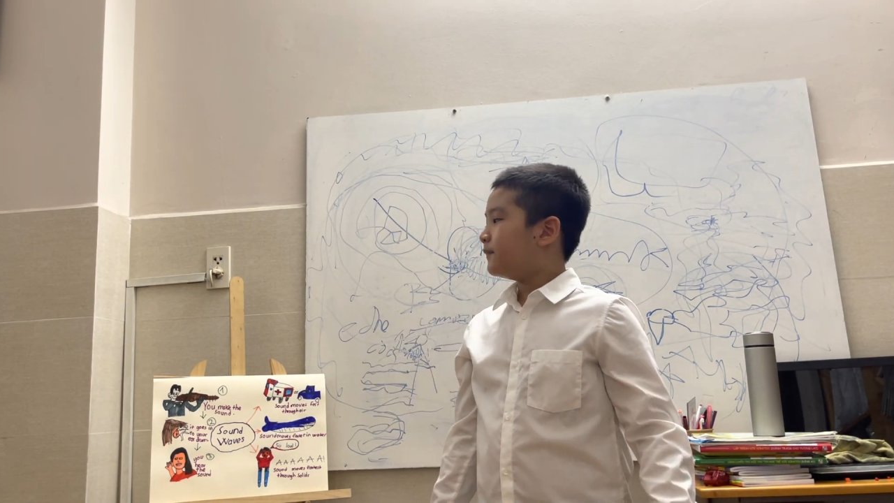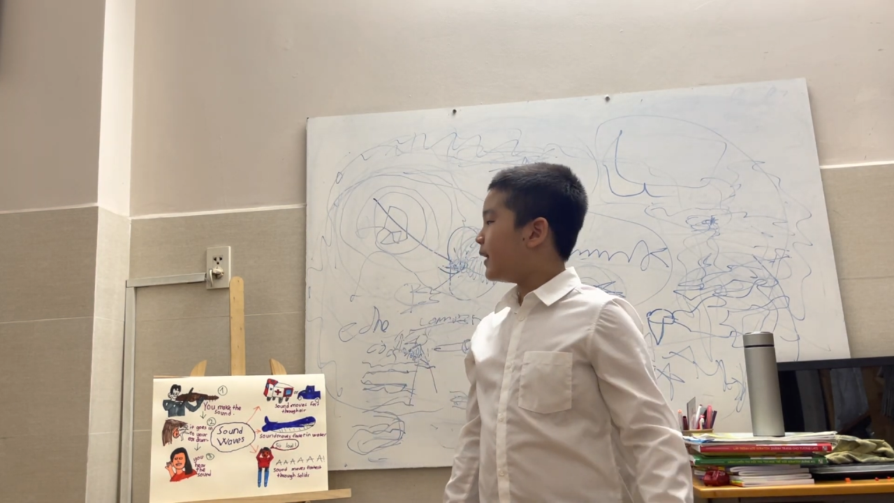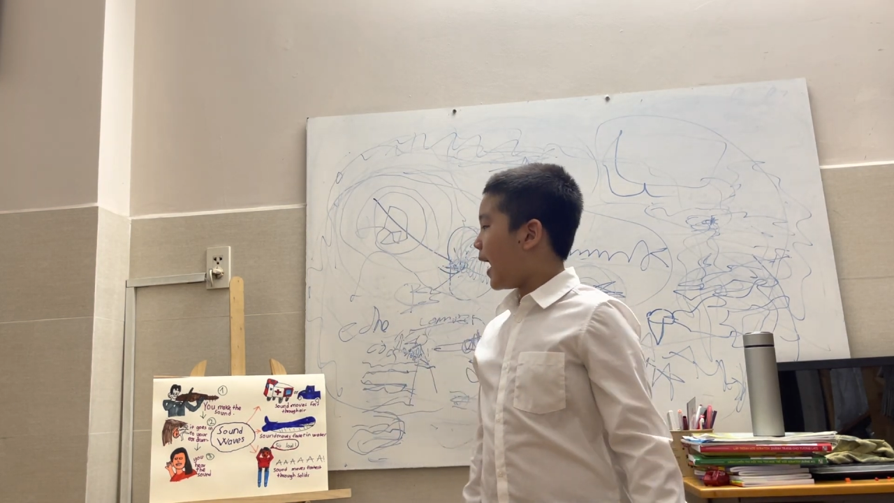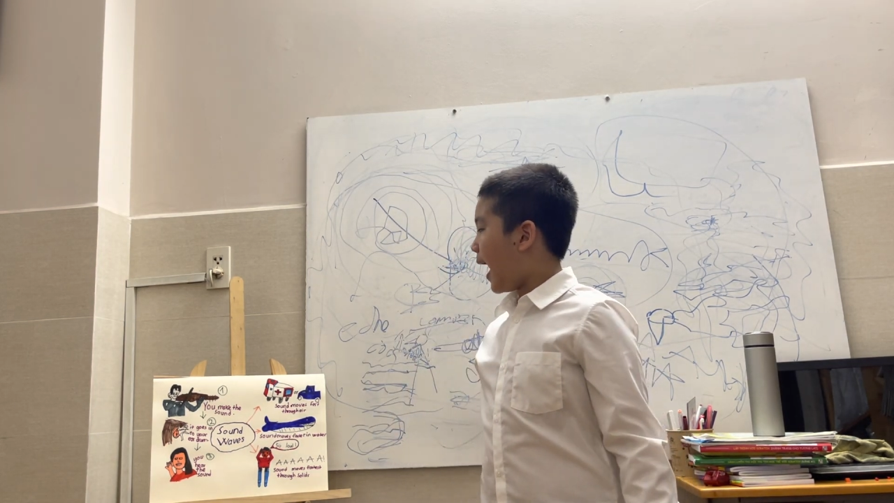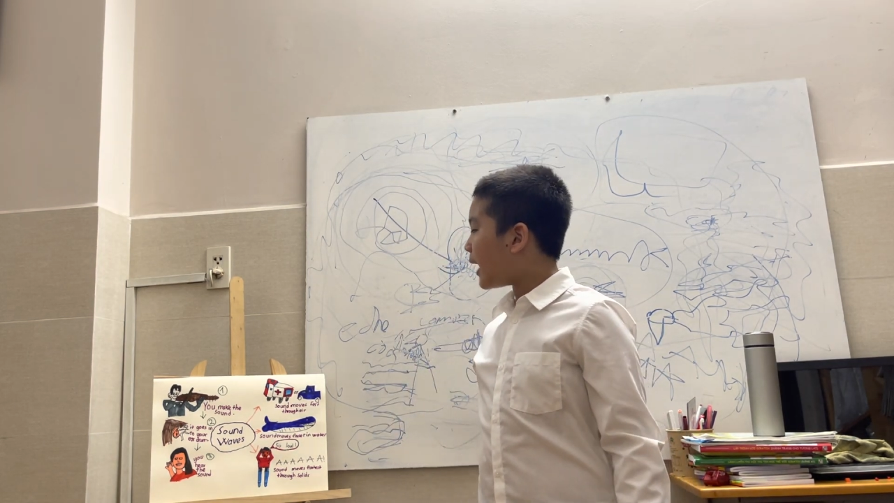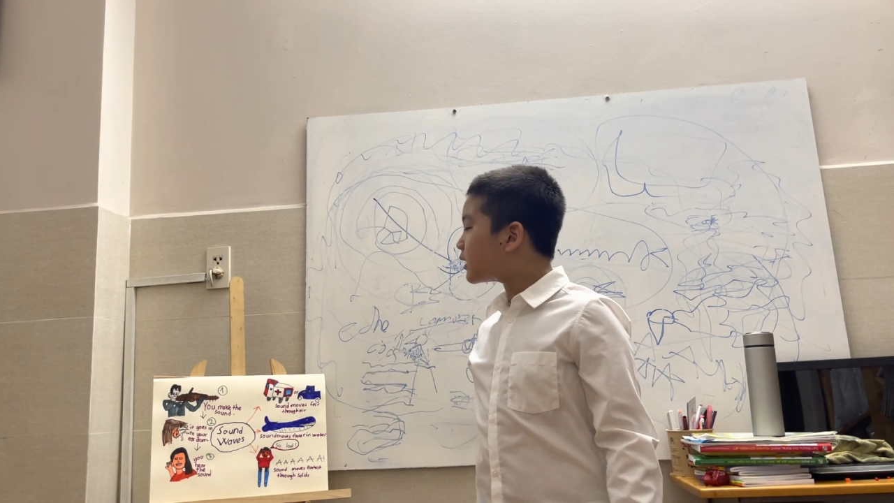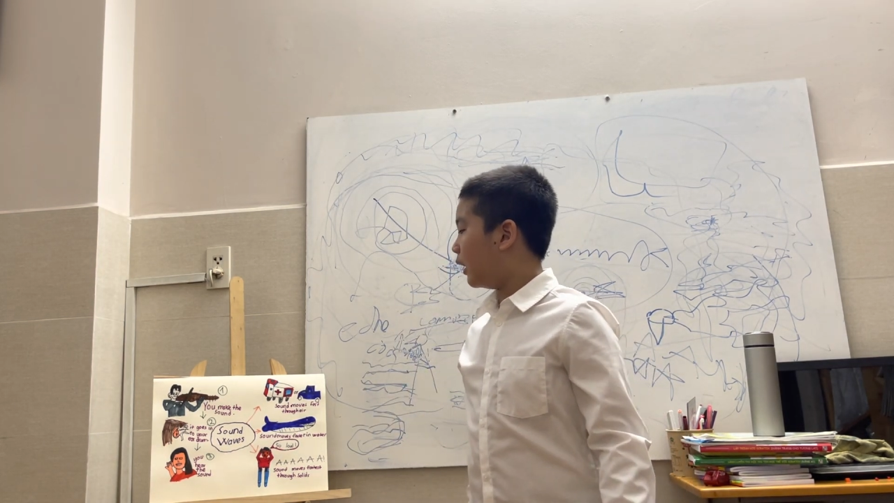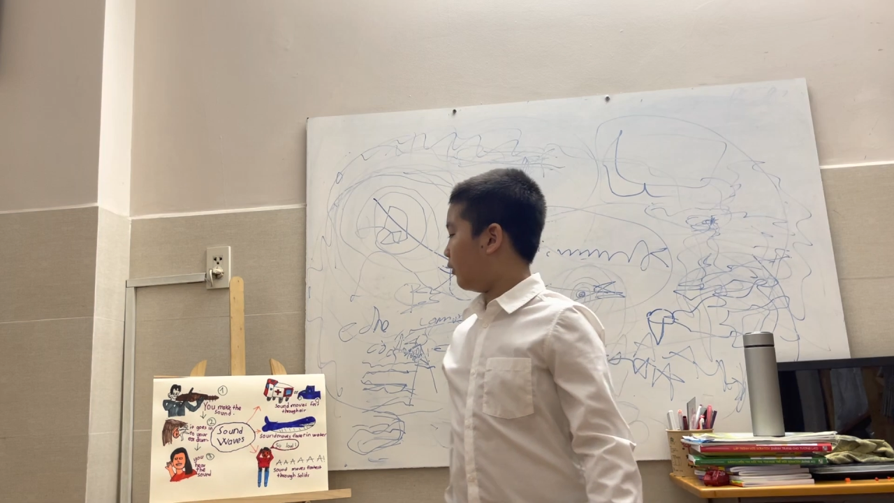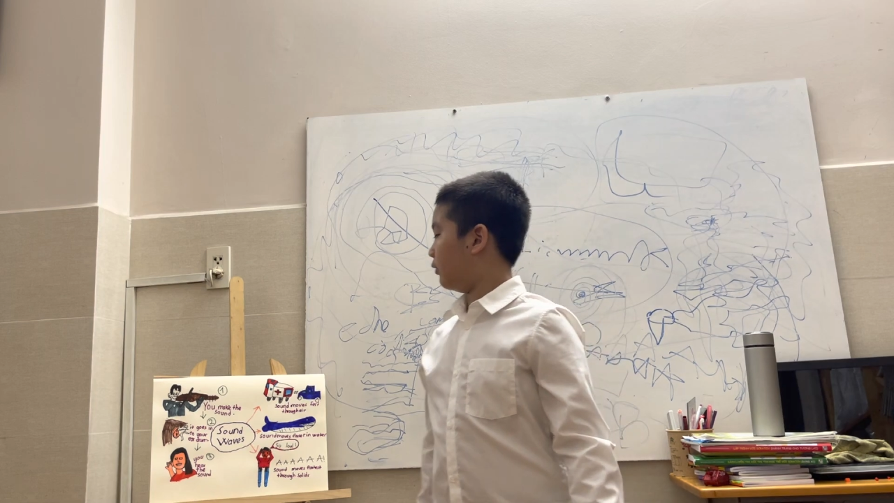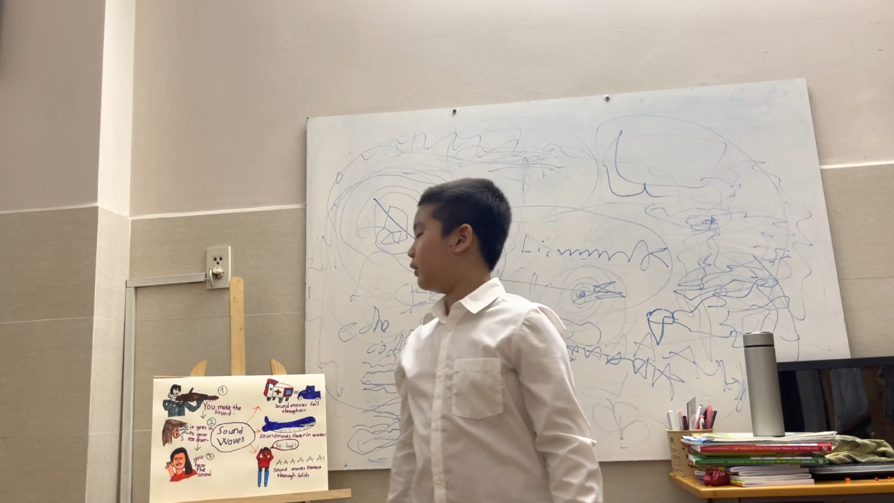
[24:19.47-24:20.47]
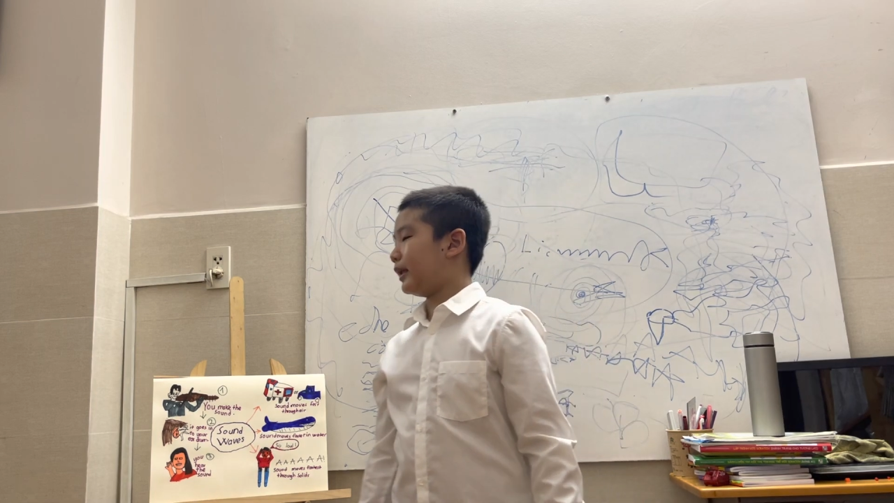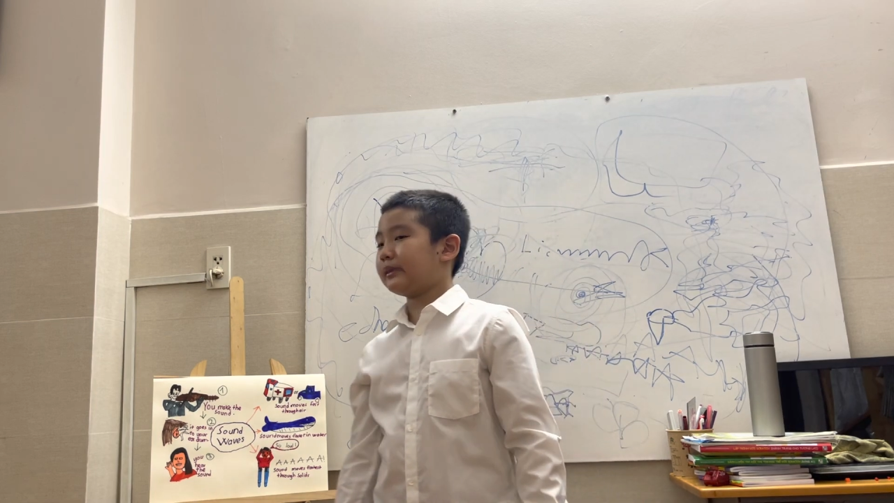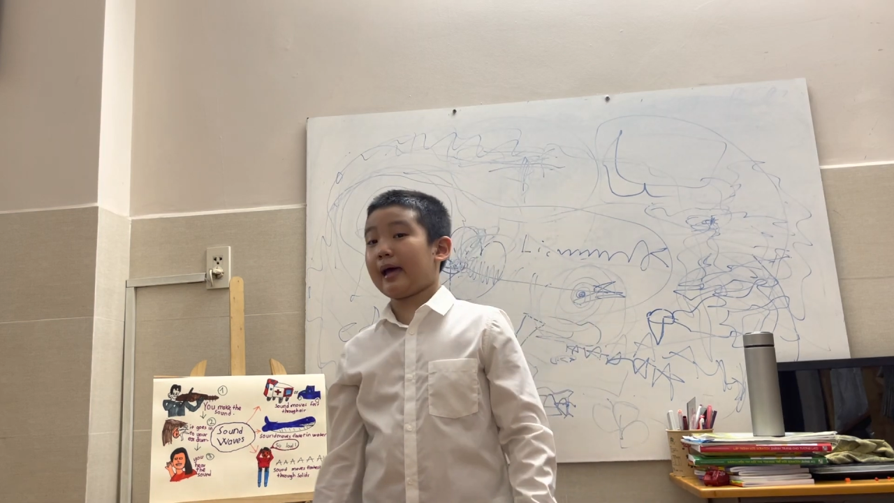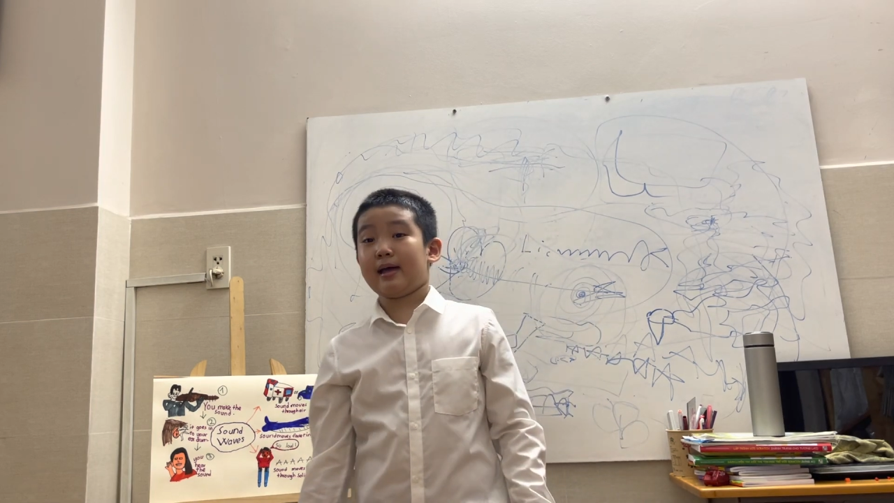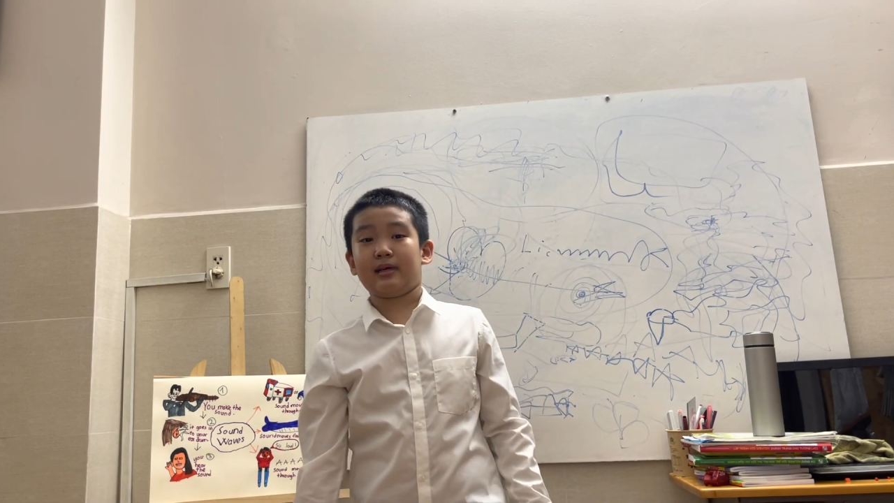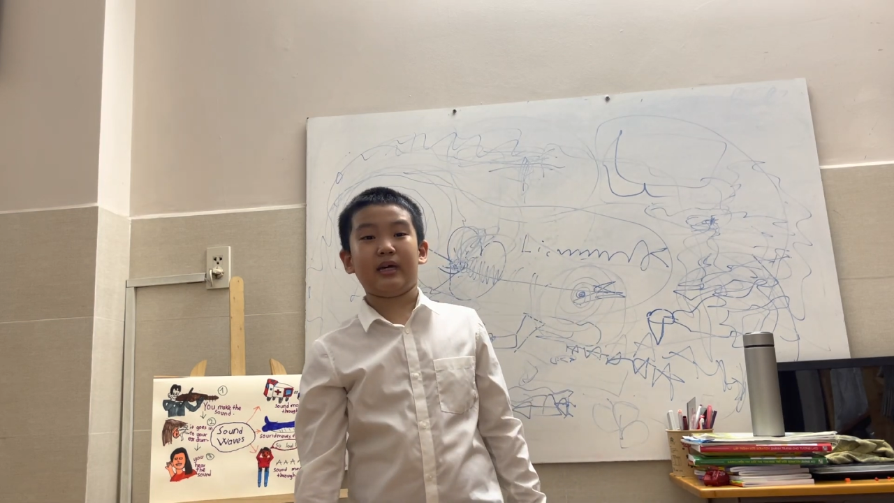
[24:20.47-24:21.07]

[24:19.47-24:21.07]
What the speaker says: The echo like that.